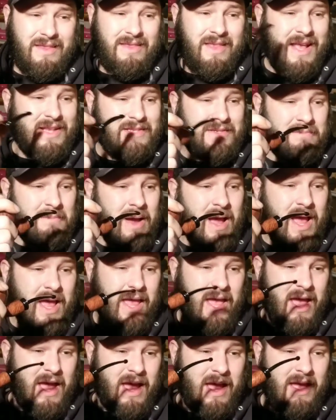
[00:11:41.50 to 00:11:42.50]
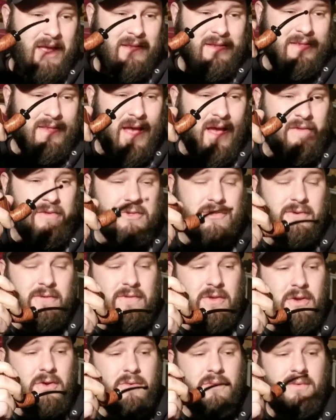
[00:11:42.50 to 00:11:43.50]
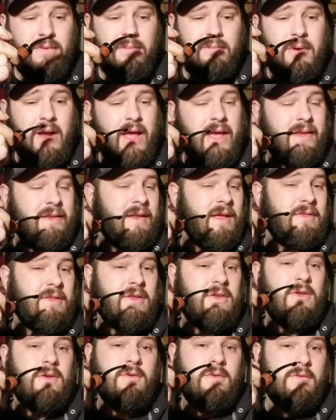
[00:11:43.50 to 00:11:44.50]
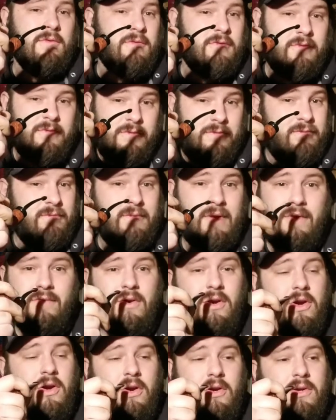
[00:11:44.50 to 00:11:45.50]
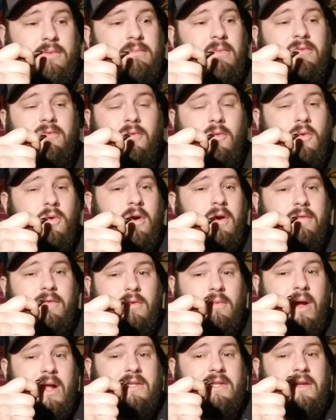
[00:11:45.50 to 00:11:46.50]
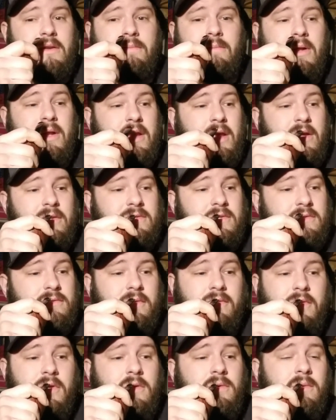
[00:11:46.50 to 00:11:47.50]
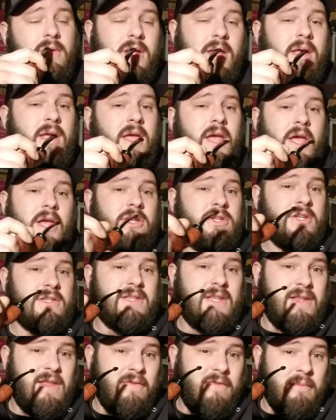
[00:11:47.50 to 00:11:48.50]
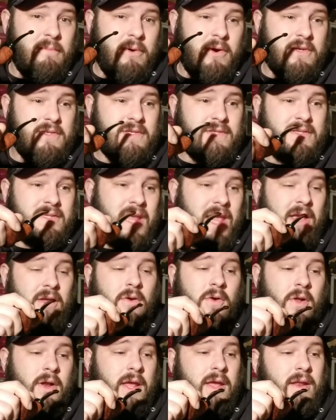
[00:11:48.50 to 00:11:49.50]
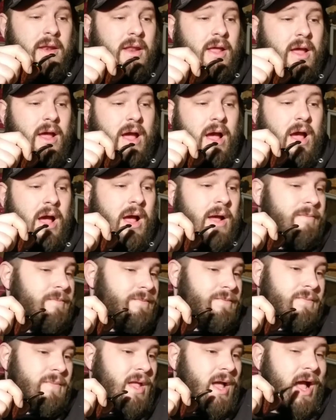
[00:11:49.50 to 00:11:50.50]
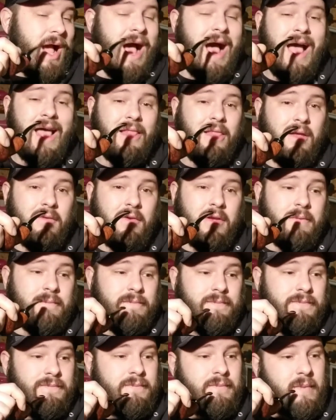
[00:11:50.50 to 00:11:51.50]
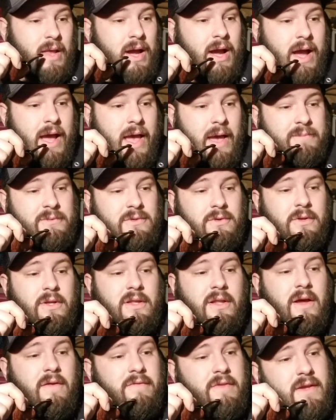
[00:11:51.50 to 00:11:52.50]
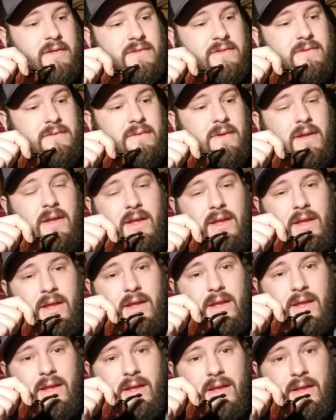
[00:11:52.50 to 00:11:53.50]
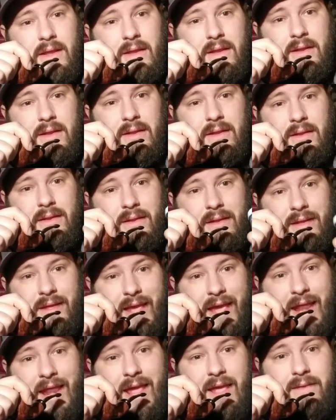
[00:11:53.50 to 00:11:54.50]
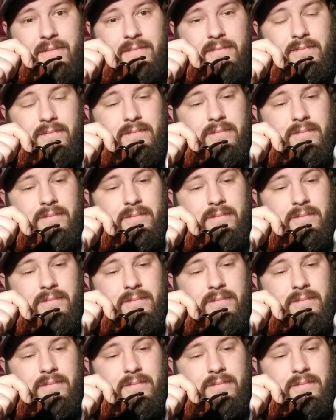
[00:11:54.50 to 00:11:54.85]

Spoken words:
that's my novice review. Probably nothing you've never heard before if you watch anybody else's review. Just a different person's take on it. I love it. I absolutely love this. Get it.